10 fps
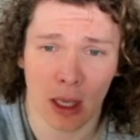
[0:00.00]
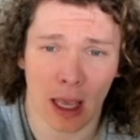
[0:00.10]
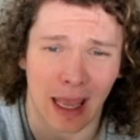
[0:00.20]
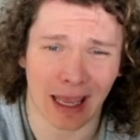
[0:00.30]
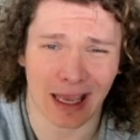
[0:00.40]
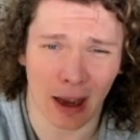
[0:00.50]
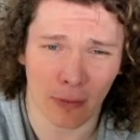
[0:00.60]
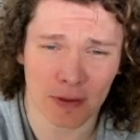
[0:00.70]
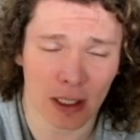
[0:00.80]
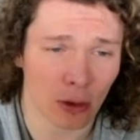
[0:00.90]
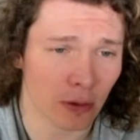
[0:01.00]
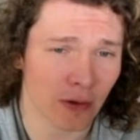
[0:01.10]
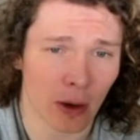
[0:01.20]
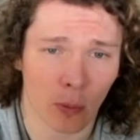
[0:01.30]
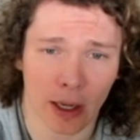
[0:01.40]
It covers a lot of
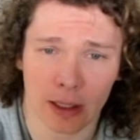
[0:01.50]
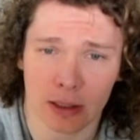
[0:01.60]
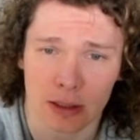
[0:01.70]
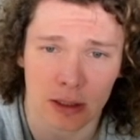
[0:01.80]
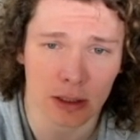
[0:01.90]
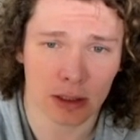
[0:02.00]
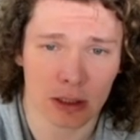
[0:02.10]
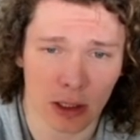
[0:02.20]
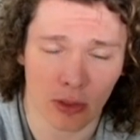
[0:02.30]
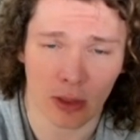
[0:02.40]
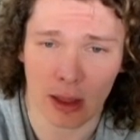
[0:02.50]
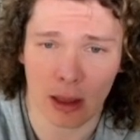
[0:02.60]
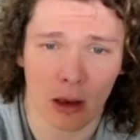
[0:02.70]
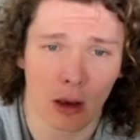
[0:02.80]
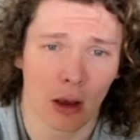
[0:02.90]
our weaknesses,
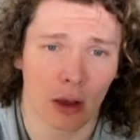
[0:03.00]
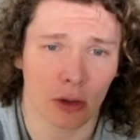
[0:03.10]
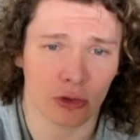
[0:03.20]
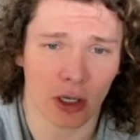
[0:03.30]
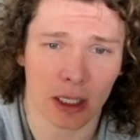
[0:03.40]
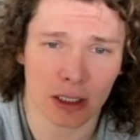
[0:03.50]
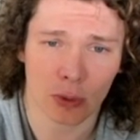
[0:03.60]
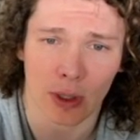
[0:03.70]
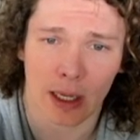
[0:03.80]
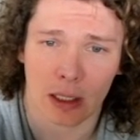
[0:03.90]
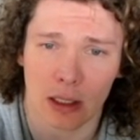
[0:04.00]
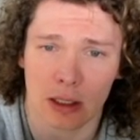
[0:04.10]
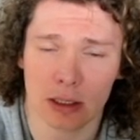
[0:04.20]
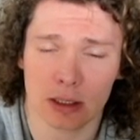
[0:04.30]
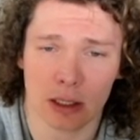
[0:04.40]
the grass
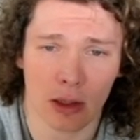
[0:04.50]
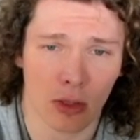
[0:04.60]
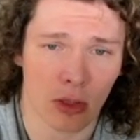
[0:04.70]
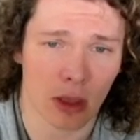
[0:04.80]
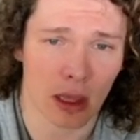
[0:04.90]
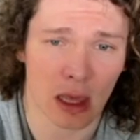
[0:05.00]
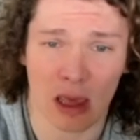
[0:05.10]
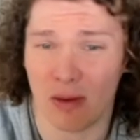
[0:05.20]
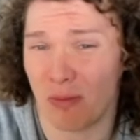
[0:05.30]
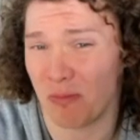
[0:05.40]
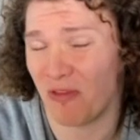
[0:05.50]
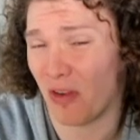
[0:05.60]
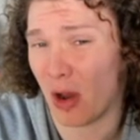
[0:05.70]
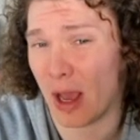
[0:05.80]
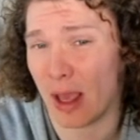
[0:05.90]
weakness, the
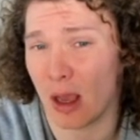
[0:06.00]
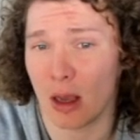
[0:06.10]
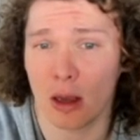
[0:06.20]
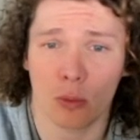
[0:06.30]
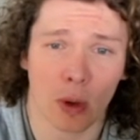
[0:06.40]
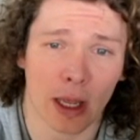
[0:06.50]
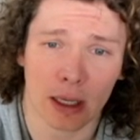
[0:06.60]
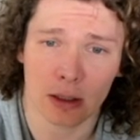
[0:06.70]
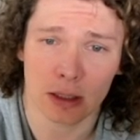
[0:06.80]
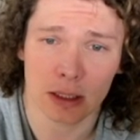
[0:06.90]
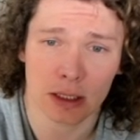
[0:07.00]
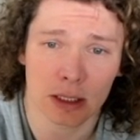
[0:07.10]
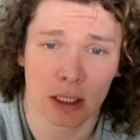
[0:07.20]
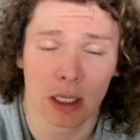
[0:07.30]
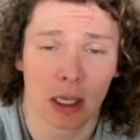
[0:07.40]
fire
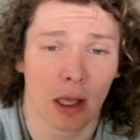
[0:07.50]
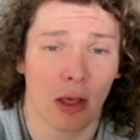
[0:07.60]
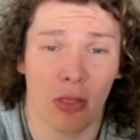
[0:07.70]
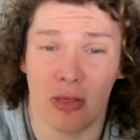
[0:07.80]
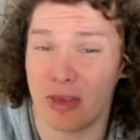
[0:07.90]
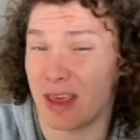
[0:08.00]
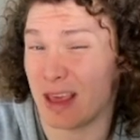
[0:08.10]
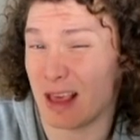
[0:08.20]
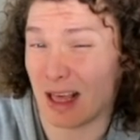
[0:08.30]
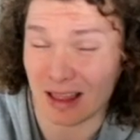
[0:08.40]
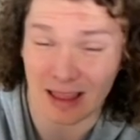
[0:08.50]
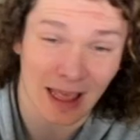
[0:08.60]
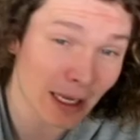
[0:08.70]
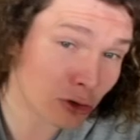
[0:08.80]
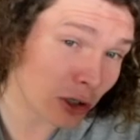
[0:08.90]
weakness, the
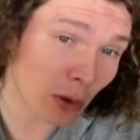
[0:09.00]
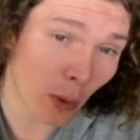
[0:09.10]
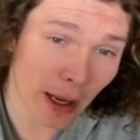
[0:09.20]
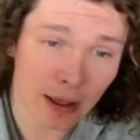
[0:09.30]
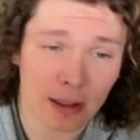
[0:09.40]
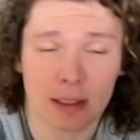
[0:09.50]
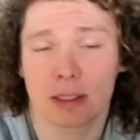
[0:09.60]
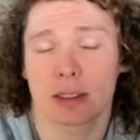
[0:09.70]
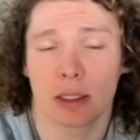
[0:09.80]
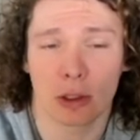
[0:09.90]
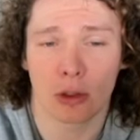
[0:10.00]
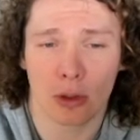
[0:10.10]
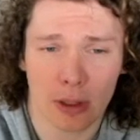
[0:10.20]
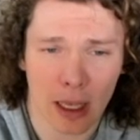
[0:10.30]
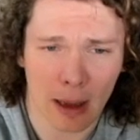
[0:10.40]
electric weakness,
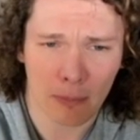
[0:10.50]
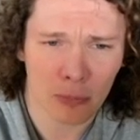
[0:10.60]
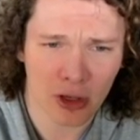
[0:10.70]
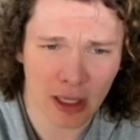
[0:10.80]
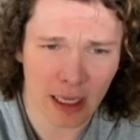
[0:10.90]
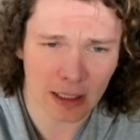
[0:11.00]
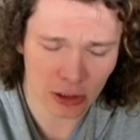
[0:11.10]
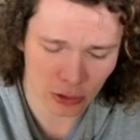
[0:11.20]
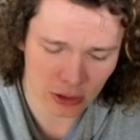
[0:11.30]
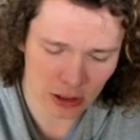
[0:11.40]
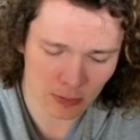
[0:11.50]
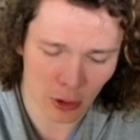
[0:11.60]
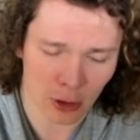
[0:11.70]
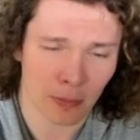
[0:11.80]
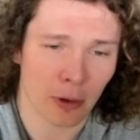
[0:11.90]
so yeah, I'm pretty keen to use this
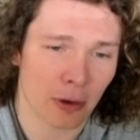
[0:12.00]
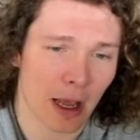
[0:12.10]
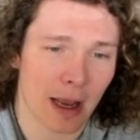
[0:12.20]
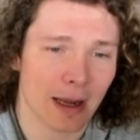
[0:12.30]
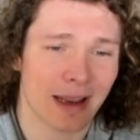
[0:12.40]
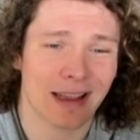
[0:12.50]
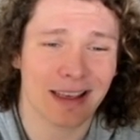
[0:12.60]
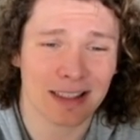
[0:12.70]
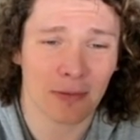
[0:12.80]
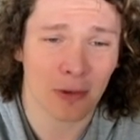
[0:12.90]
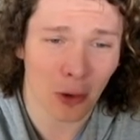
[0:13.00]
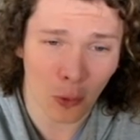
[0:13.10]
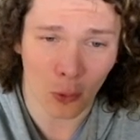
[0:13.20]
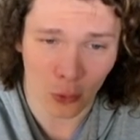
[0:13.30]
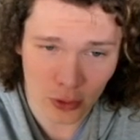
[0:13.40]
Pokemon, and it is of
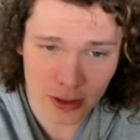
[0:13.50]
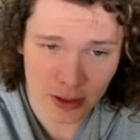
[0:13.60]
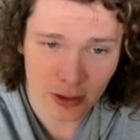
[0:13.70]
course